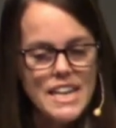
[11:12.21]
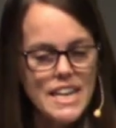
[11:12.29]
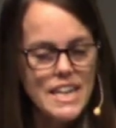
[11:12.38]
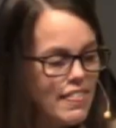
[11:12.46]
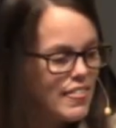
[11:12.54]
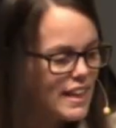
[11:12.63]

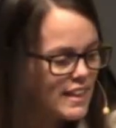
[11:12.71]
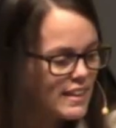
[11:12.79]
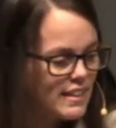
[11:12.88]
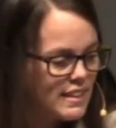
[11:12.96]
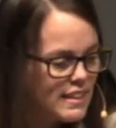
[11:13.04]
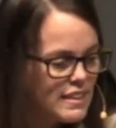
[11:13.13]

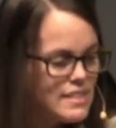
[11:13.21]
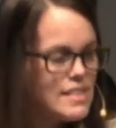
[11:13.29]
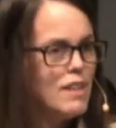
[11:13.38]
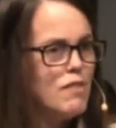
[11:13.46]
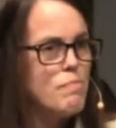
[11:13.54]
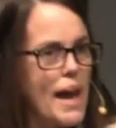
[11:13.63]
nothing
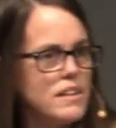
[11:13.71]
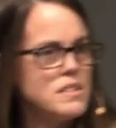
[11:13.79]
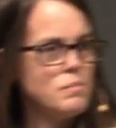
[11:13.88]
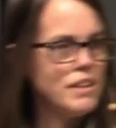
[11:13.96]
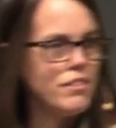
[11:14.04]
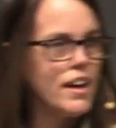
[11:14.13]
to give
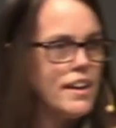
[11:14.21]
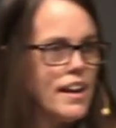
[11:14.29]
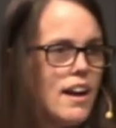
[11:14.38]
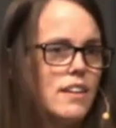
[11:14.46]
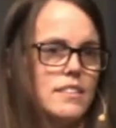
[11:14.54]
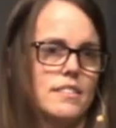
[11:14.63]
back to me
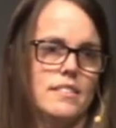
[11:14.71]
right now.